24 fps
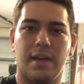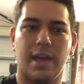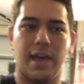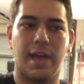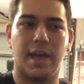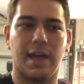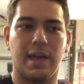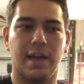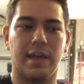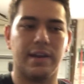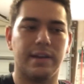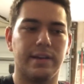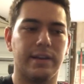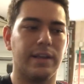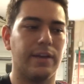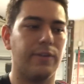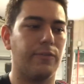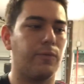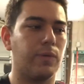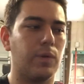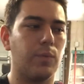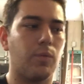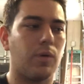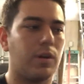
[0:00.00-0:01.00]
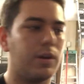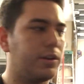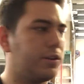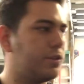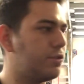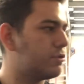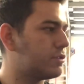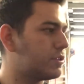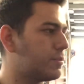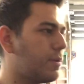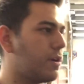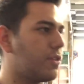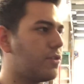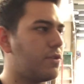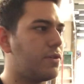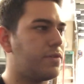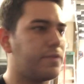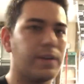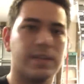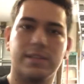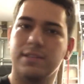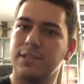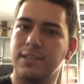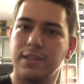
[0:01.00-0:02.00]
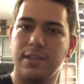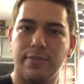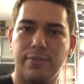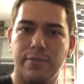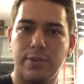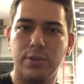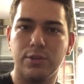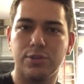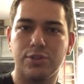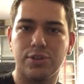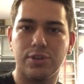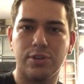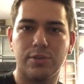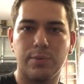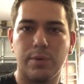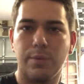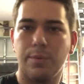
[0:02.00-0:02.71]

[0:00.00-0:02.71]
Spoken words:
And if we want to do some other events in the future,